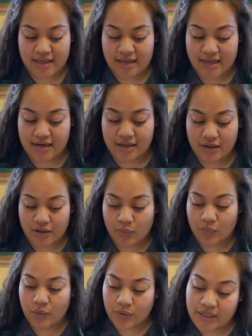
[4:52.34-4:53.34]
then
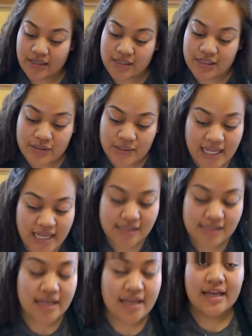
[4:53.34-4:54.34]
what we're gonna do
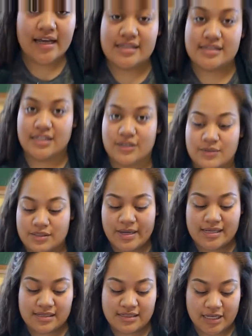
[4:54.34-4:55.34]
next is use the
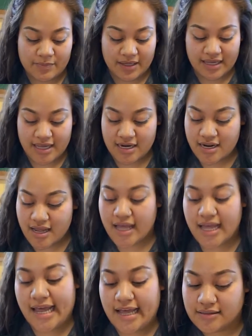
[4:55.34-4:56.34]
masking tape again
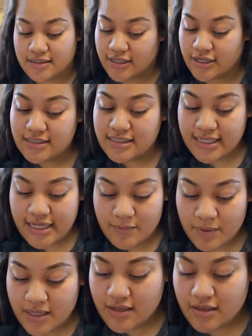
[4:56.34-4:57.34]
and start
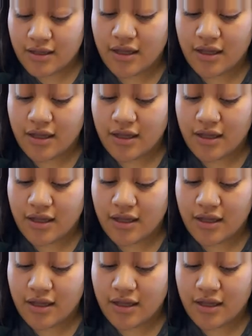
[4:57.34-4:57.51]
taping